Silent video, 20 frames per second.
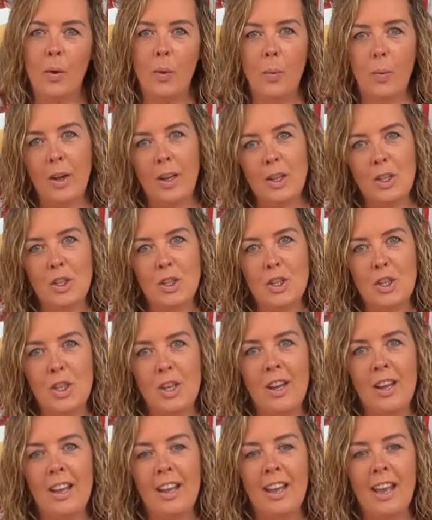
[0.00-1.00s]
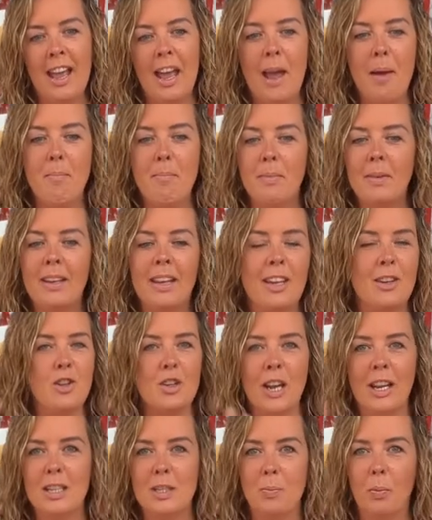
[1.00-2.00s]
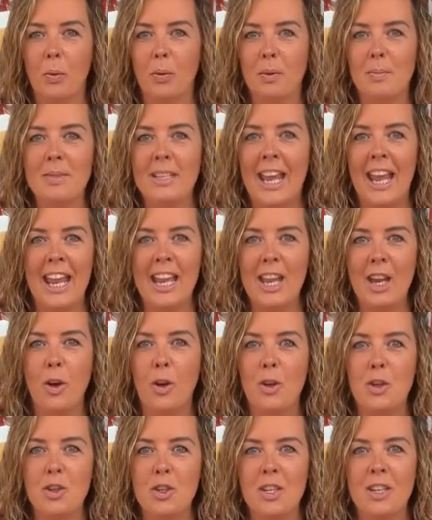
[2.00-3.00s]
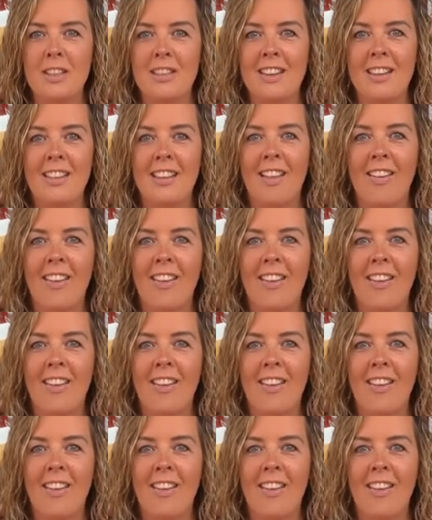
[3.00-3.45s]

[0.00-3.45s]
which can transport them to any country that they